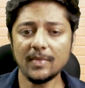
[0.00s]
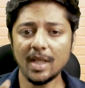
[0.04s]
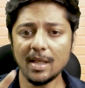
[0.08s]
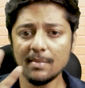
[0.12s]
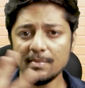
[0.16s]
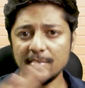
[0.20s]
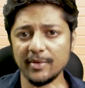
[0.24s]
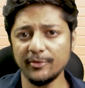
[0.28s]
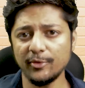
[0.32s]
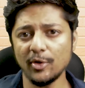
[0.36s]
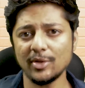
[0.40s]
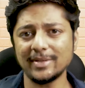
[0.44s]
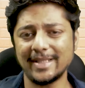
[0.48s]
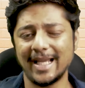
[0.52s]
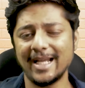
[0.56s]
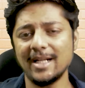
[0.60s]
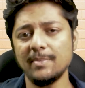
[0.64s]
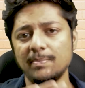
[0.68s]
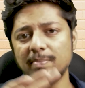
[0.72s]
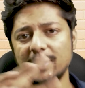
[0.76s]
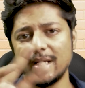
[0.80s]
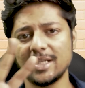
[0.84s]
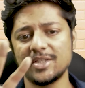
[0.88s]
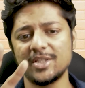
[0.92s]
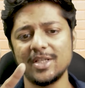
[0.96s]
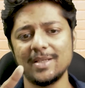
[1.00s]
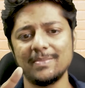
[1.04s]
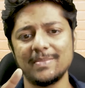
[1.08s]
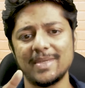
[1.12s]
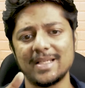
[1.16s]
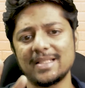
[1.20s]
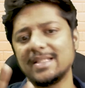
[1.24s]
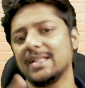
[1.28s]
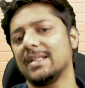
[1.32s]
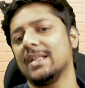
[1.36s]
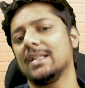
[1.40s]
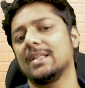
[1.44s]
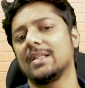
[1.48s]
before that, pledging,
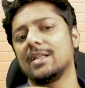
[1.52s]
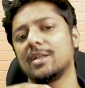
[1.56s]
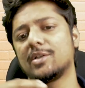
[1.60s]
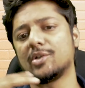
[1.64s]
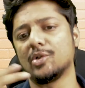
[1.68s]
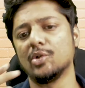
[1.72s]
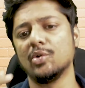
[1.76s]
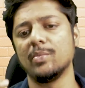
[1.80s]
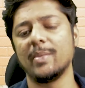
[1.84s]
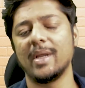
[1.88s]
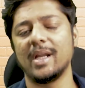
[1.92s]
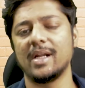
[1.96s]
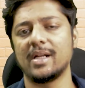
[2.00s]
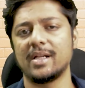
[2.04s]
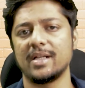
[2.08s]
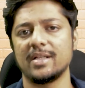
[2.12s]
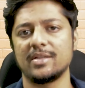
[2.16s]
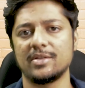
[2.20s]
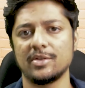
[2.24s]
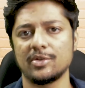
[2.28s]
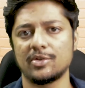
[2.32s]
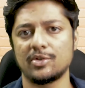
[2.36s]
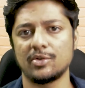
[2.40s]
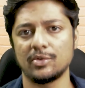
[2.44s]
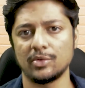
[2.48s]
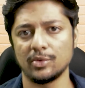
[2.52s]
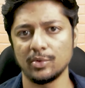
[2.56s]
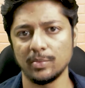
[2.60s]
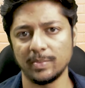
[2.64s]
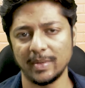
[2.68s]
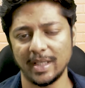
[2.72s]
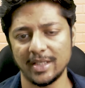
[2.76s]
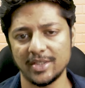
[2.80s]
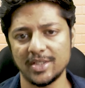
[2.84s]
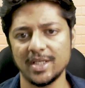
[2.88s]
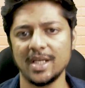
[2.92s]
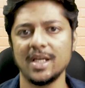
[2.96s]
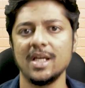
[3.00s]
basically there are two main reasons to do
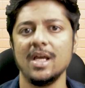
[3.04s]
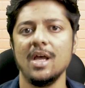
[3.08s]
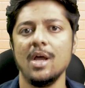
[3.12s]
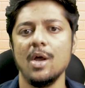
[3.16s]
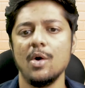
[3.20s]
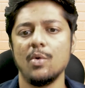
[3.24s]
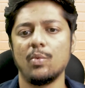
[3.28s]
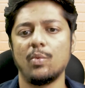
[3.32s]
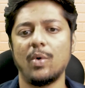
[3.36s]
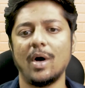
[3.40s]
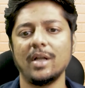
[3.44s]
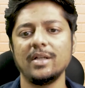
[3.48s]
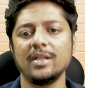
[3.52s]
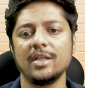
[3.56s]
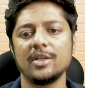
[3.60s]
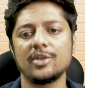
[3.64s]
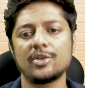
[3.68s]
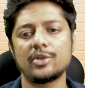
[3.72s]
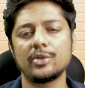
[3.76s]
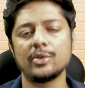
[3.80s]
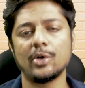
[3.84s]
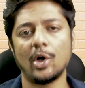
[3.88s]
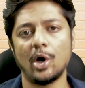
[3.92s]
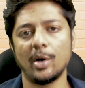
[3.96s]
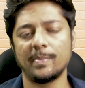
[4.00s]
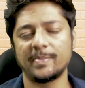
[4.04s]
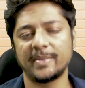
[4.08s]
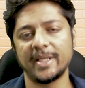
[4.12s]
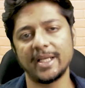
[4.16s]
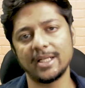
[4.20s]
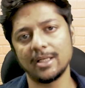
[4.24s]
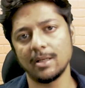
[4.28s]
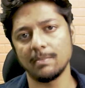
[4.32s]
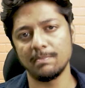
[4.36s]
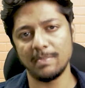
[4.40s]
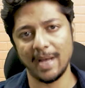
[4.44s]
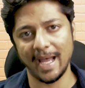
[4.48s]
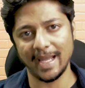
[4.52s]
pledging. One is to obtain
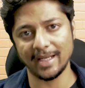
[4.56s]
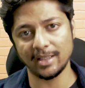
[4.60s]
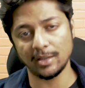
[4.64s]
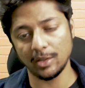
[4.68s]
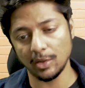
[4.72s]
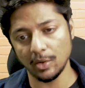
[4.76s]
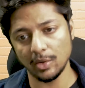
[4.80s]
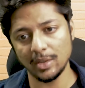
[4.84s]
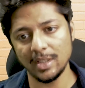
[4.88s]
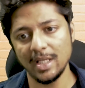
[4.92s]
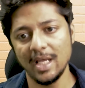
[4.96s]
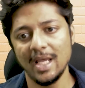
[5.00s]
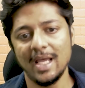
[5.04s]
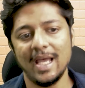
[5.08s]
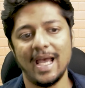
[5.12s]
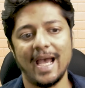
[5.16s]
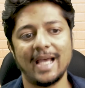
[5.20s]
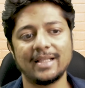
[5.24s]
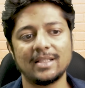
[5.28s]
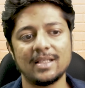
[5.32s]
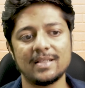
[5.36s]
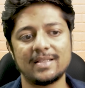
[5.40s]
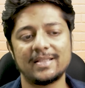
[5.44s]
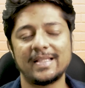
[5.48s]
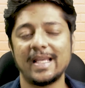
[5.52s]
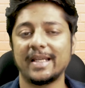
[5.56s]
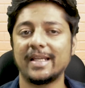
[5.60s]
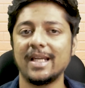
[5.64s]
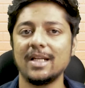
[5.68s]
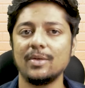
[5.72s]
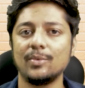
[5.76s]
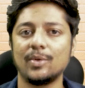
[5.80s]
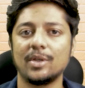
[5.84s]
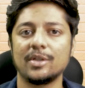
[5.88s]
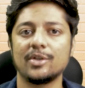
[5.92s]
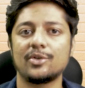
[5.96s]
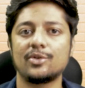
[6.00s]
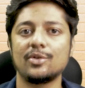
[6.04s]
a bank loan and the second
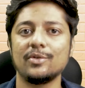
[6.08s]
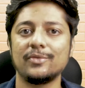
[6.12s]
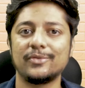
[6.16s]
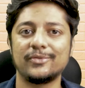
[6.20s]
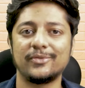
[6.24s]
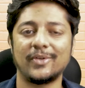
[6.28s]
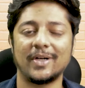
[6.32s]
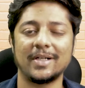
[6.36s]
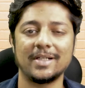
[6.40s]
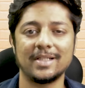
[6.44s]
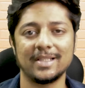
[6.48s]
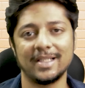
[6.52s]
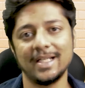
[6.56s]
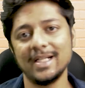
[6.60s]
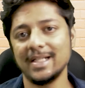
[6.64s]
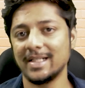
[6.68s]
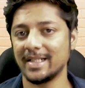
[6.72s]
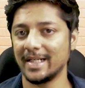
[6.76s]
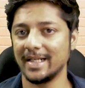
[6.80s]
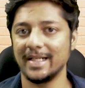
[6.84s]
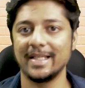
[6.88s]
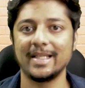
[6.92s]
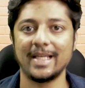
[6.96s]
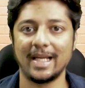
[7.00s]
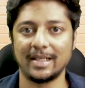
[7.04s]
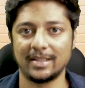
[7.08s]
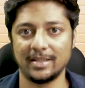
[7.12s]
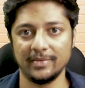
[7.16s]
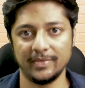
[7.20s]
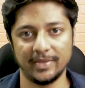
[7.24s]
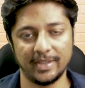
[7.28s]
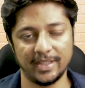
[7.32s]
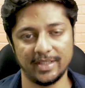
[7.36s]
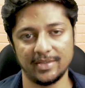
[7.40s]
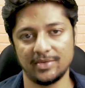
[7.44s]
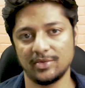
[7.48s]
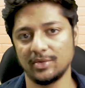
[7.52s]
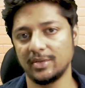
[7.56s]
one is to fund their trading
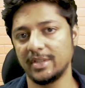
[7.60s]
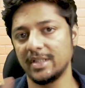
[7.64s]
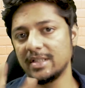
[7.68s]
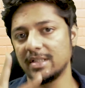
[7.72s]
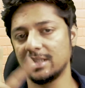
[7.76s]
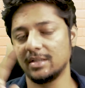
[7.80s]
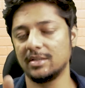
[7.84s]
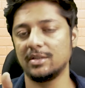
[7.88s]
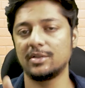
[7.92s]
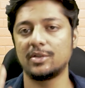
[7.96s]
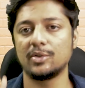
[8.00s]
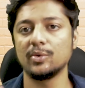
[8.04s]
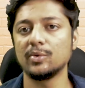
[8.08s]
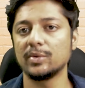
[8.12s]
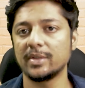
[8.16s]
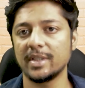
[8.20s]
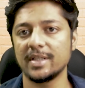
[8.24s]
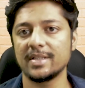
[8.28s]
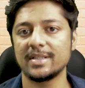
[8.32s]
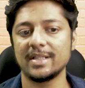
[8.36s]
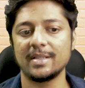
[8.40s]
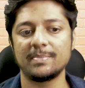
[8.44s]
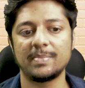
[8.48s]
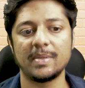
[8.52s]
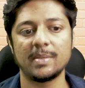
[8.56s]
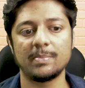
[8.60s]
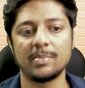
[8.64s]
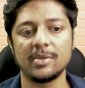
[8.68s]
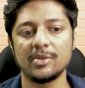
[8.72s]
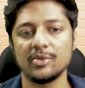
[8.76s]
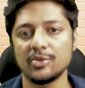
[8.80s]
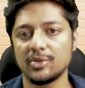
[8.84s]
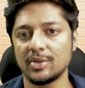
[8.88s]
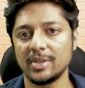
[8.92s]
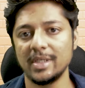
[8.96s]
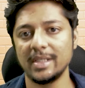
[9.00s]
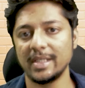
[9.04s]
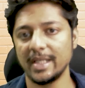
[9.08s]
activities. So these are the two things that people
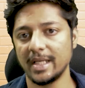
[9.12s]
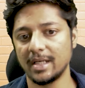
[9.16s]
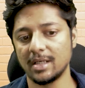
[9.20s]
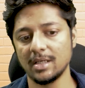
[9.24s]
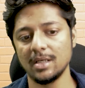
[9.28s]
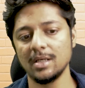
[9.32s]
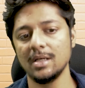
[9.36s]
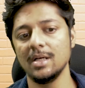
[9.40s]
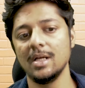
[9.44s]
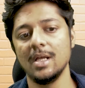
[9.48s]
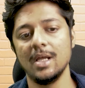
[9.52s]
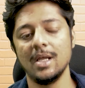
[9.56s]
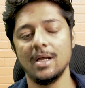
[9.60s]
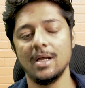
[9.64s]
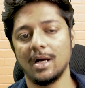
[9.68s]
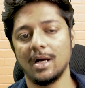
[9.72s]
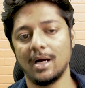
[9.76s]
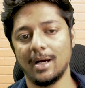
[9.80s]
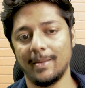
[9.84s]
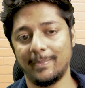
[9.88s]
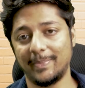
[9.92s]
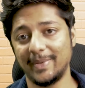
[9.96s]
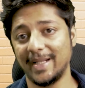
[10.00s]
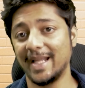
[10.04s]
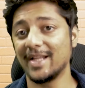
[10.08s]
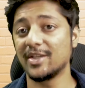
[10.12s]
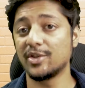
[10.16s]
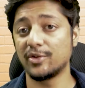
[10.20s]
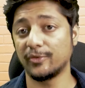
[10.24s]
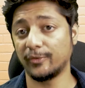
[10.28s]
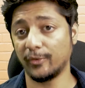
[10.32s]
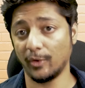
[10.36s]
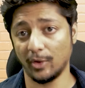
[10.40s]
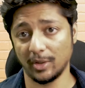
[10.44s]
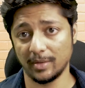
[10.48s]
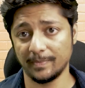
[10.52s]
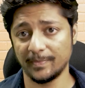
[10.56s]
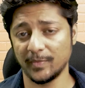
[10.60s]
usually take a pledge
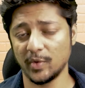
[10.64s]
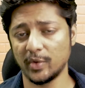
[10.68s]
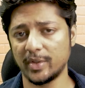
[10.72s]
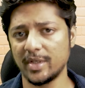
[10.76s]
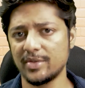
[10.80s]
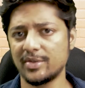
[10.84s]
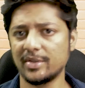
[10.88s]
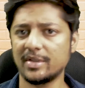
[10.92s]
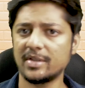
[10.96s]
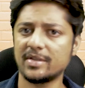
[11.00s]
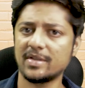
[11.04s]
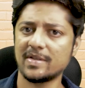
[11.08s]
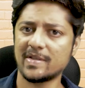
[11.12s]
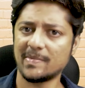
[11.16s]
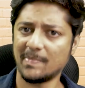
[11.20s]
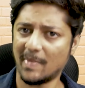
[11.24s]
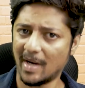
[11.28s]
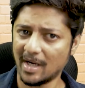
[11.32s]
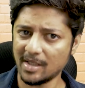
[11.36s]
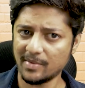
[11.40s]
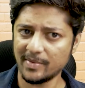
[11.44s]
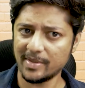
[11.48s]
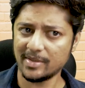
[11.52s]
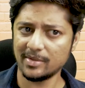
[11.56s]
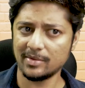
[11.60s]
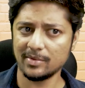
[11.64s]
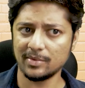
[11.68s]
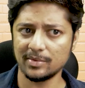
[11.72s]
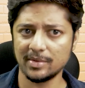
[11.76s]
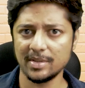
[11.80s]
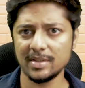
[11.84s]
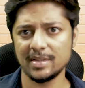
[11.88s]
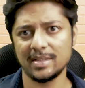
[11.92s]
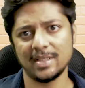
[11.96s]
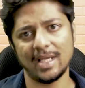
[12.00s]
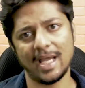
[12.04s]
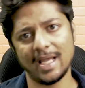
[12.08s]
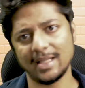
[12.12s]
for. Okay, so there's a smart way to do
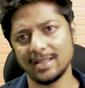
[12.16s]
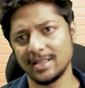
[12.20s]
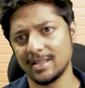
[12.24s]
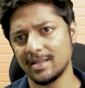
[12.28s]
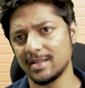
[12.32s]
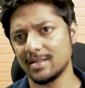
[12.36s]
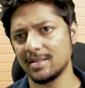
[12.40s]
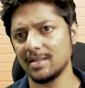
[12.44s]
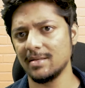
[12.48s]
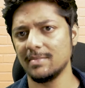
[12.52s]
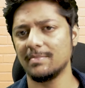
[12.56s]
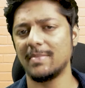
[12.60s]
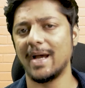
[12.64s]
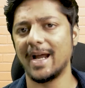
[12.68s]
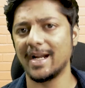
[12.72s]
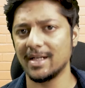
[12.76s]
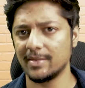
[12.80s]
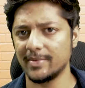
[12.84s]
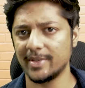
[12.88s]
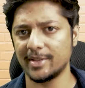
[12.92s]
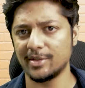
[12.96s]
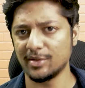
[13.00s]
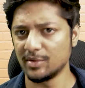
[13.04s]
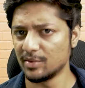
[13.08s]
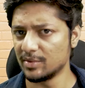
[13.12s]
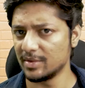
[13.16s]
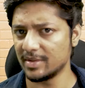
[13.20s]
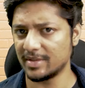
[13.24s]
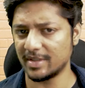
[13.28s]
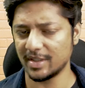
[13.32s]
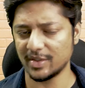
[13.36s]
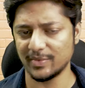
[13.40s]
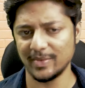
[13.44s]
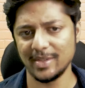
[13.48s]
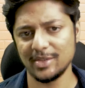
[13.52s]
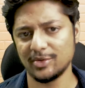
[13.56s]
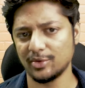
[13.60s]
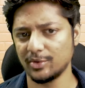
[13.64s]
this and there is a bad way to do this
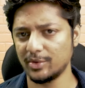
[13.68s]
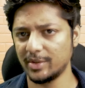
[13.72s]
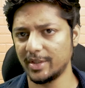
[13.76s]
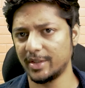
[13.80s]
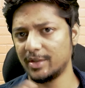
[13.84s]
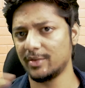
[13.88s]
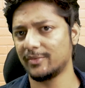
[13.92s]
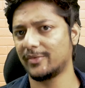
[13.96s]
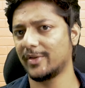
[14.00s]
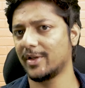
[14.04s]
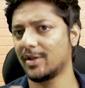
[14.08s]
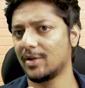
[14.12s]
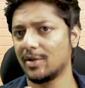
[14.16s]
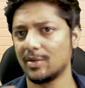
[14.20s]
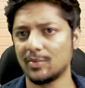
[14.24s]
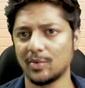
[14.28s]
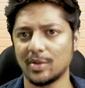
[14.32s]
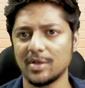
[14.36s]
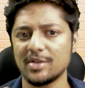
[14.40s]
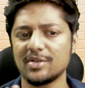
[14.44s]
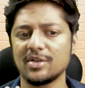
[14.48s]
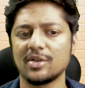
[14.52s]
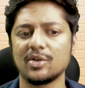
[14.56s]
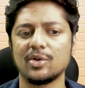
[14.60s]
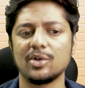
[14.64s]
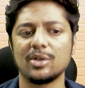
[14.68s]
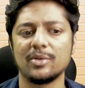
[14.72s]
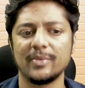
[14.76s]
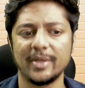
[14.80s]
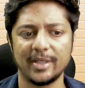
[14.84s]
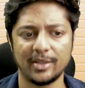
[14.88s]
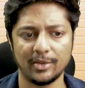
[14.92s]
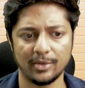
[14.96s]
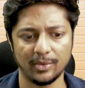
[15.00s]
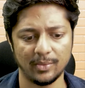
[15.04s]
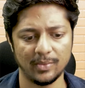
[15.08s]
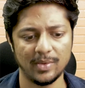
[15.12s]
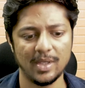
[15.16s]
as well. So you need to figure out what is a good way
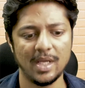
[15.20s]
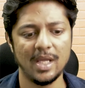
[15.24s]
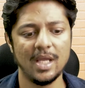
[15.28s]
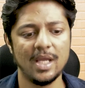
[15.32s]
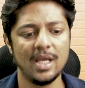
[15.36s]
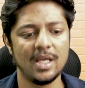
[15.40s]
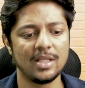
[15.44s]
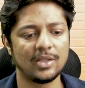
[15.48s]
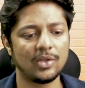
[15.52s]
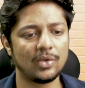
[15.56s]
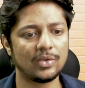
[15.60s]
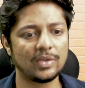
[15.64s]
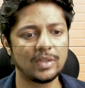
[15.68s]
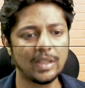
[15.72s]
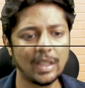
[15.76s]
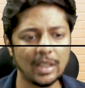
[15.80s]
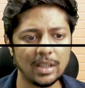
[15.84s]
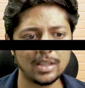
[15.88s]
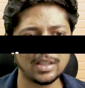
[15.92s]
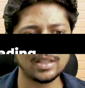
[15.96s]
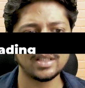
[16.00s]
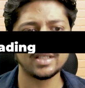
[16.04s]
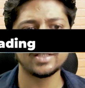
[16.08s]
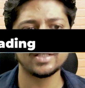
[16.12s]
to do. Now third